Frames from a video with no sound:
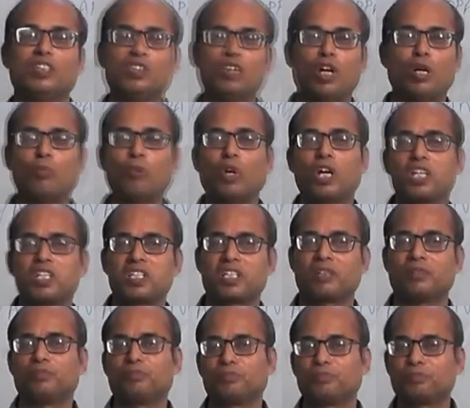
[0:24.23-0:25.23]
Now boys,
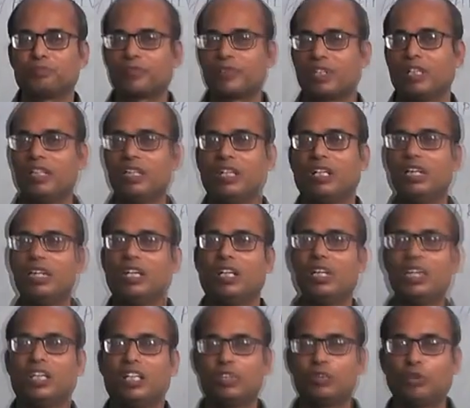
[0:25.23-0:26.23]

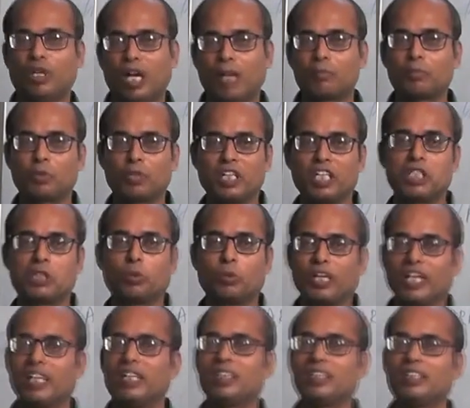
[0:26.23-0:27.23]
you have to read
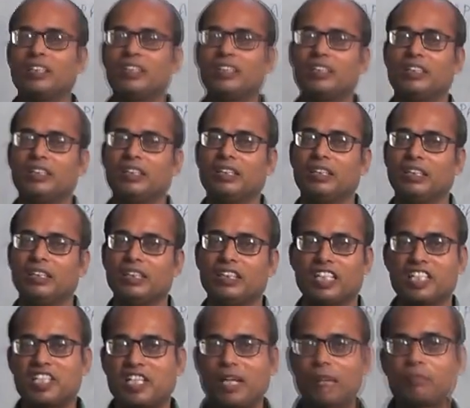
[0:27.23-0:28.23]
today
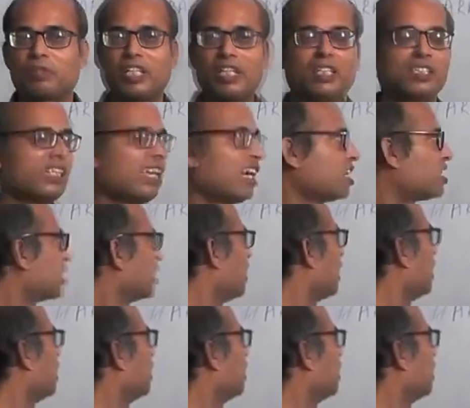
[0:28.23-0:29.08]
the chapter that's